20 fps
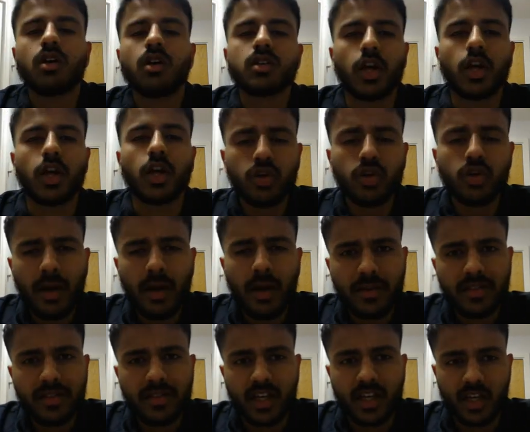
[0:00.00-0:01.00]
Now you might be
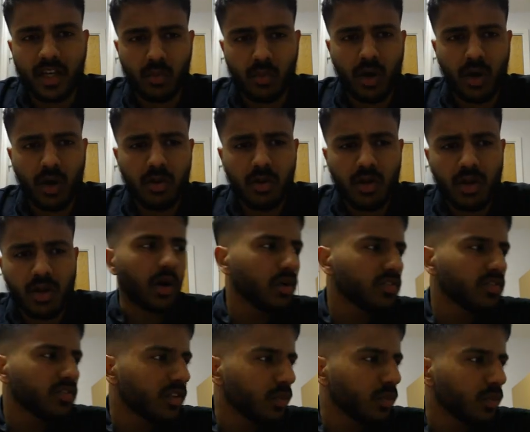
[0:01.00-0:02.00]
thinking, well, what
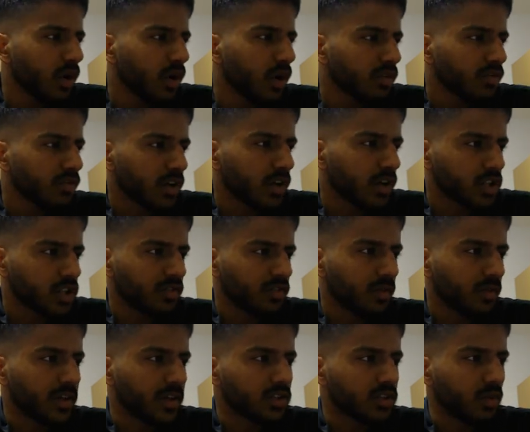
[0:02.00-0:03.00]
if the work function of a
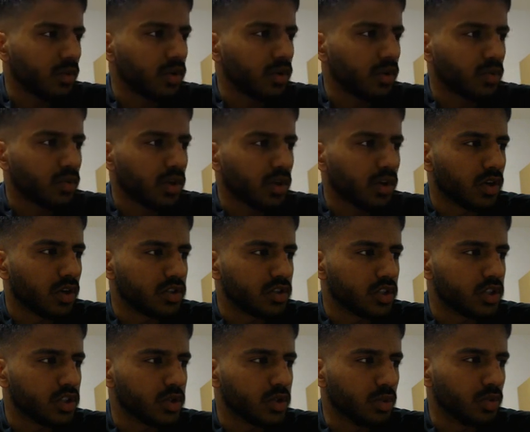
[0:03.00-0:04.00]
metal was
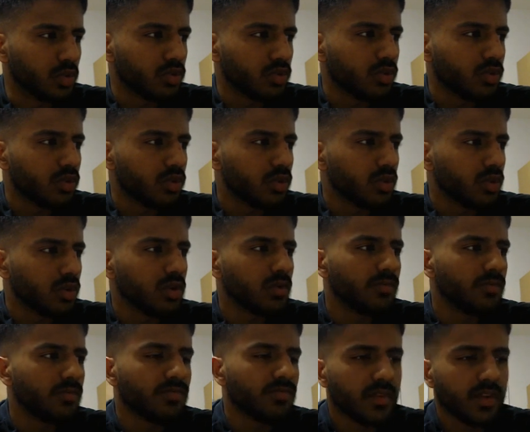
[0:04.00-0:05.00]
100 joules,
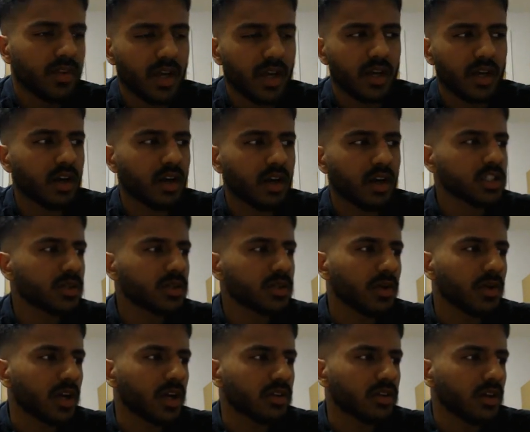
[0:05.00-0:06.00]
and I
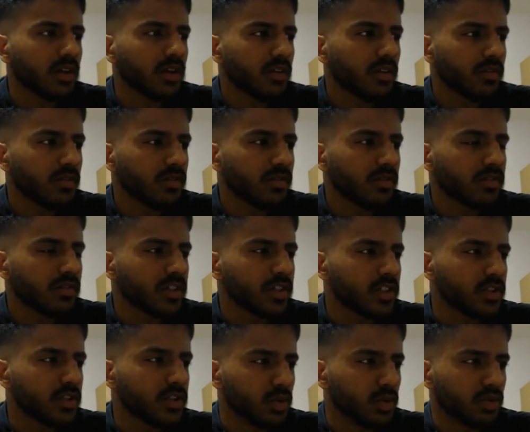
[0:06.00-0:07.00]
supplied 50
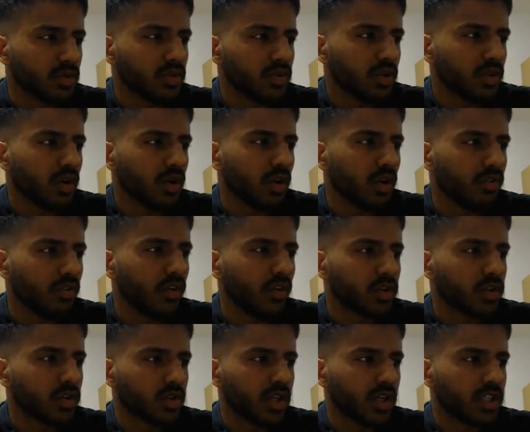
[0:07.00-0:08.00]
joules of
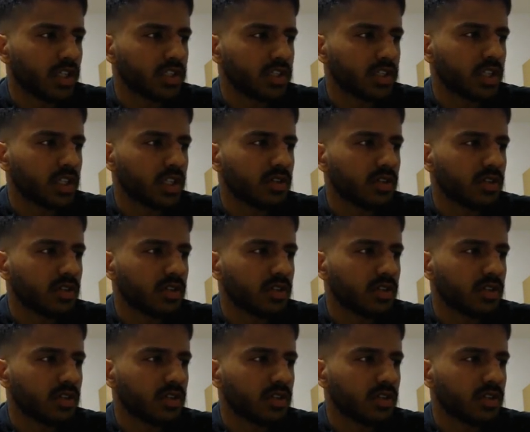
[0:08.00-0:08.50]
photon energy?